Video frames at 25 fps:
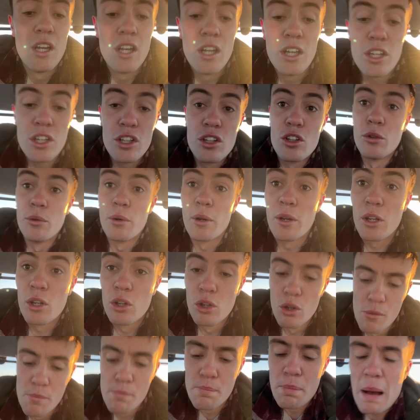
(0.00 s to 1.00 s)
You don't want to
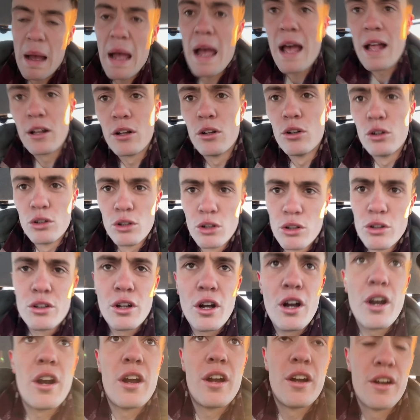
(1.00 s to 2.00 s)
go and buy a low
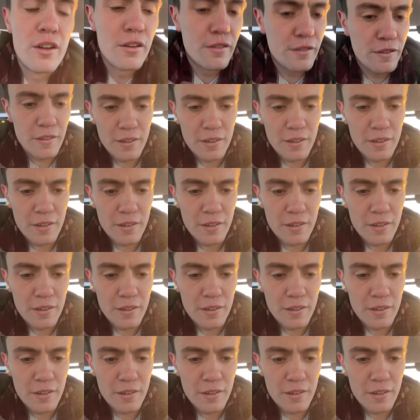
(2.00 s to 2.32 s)
loader for